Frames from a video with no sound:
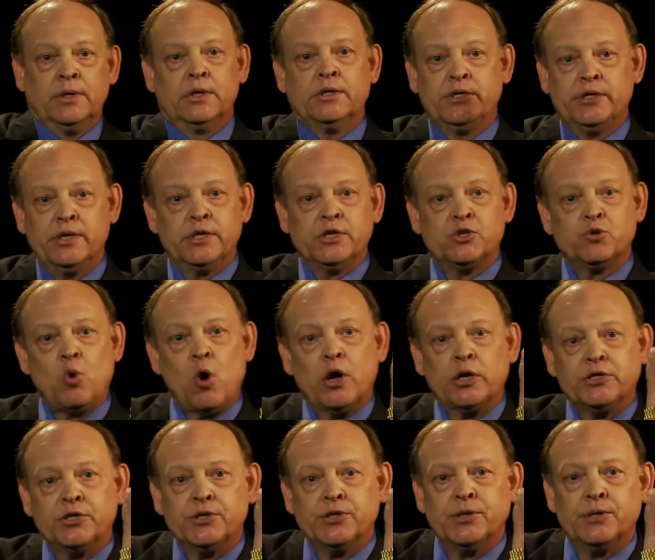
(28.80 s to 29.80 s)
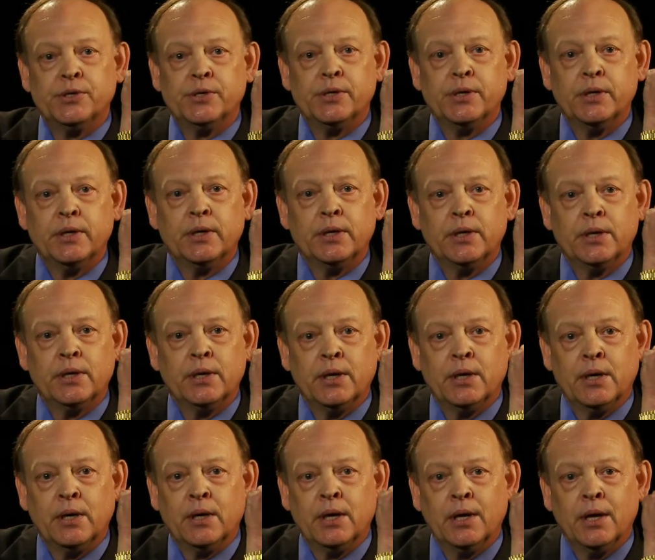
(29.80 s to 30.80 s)
See this watch?
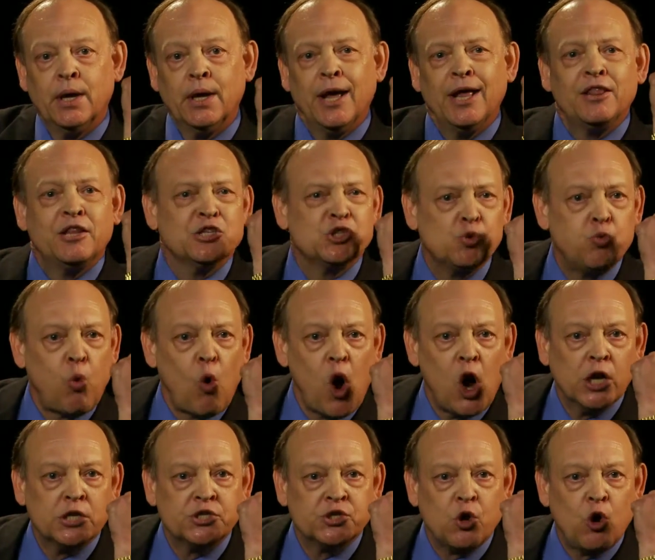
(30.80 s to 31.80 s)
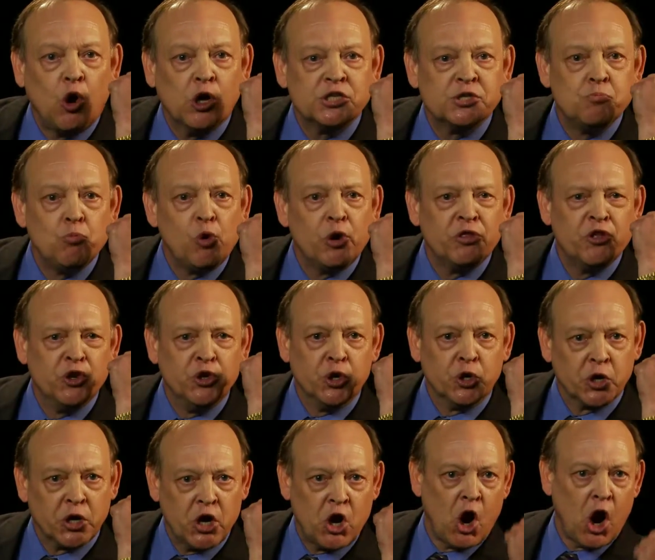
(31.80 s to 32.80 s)
This watch costs more than
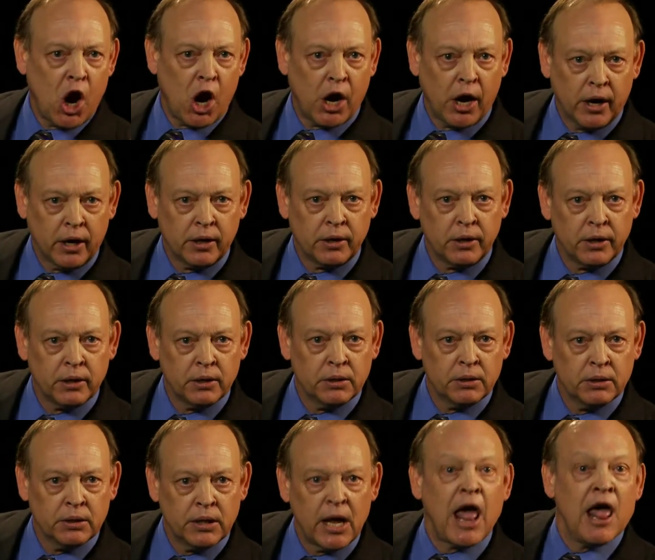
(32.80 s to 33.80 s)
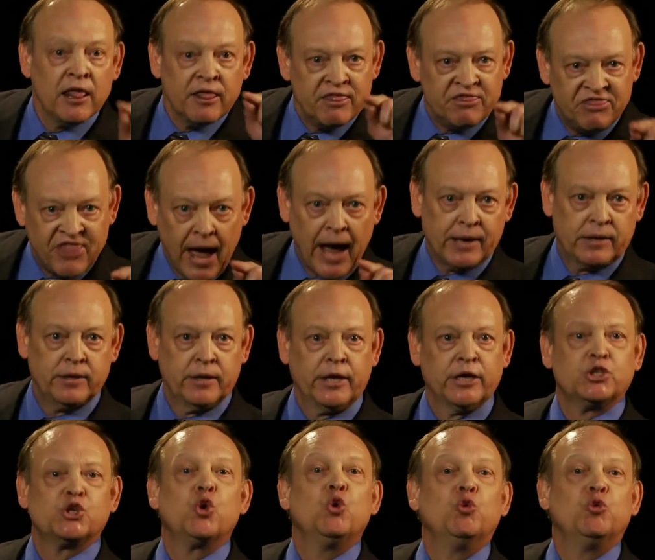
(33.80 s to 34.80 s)
your car. That
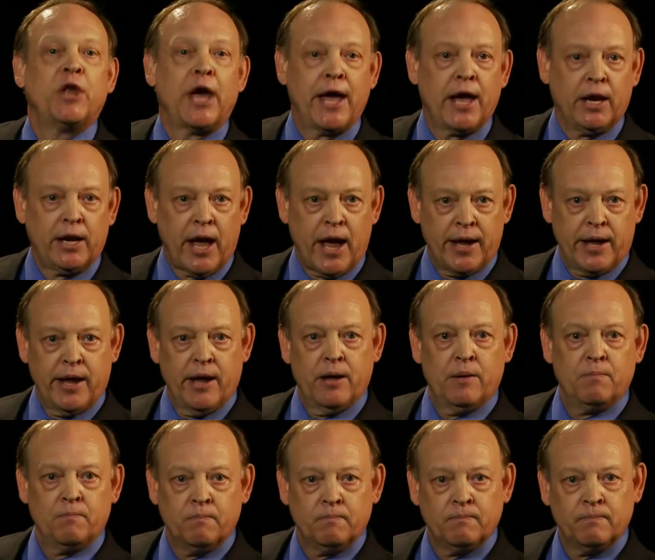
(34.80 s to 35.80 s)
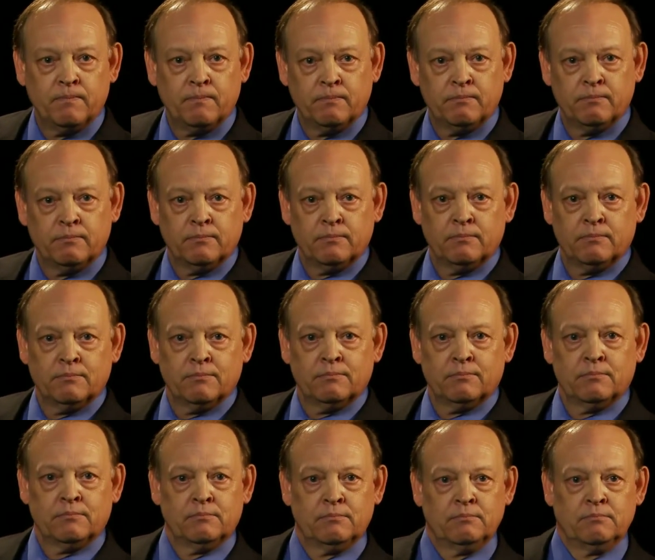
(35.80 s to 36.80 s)
is who the hell I am.
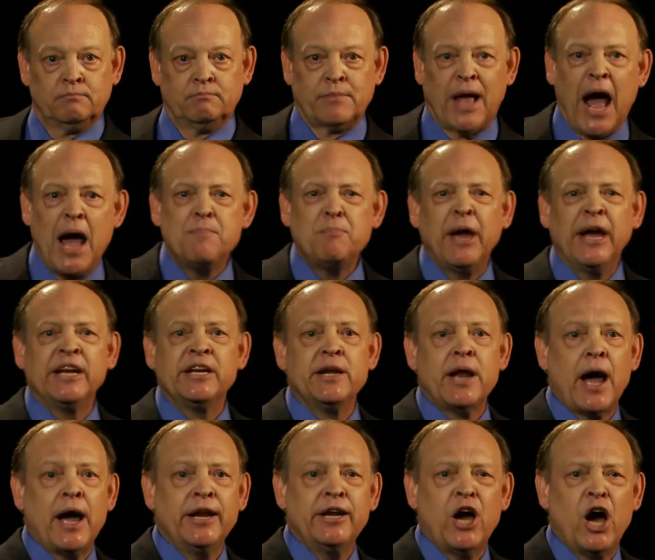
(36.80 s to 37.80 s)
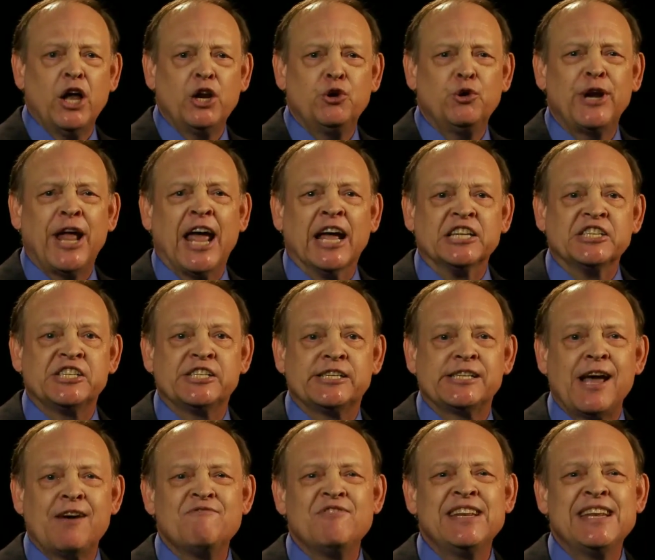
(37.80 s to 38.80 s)
I made
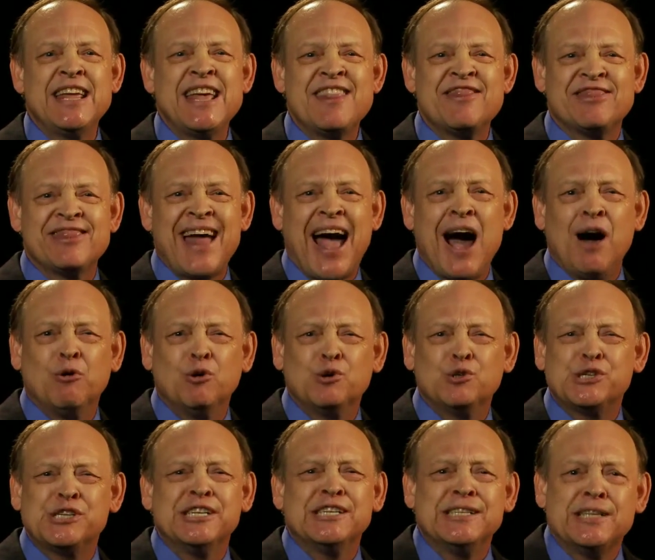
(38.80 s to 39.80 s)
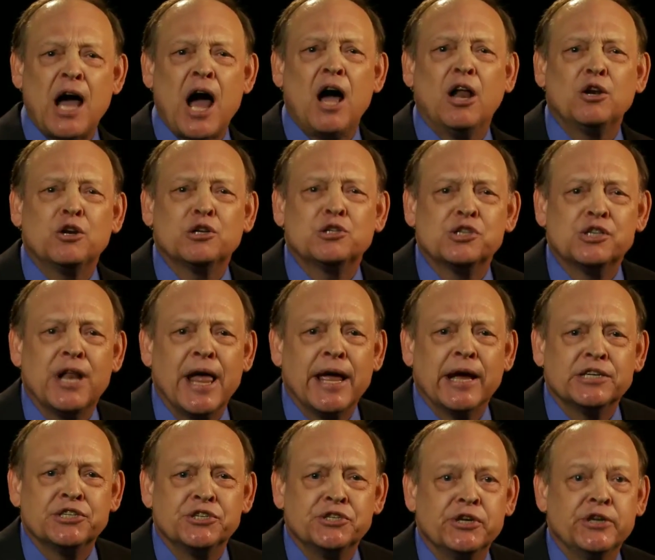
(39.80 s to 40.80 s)
$970,000
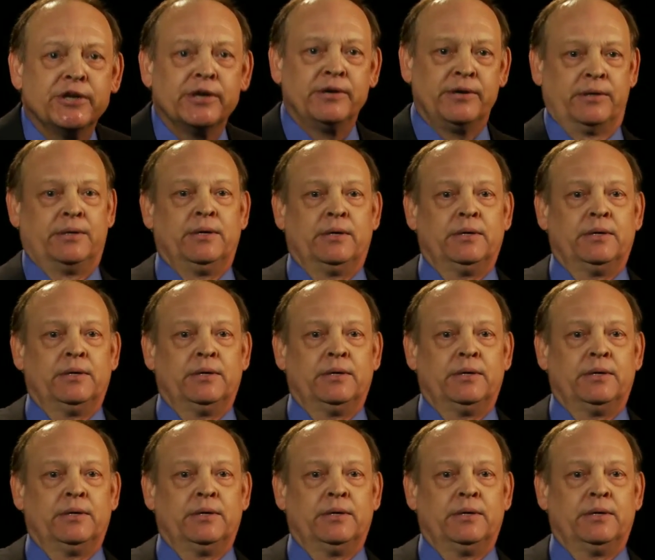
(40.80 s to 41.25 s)
last year.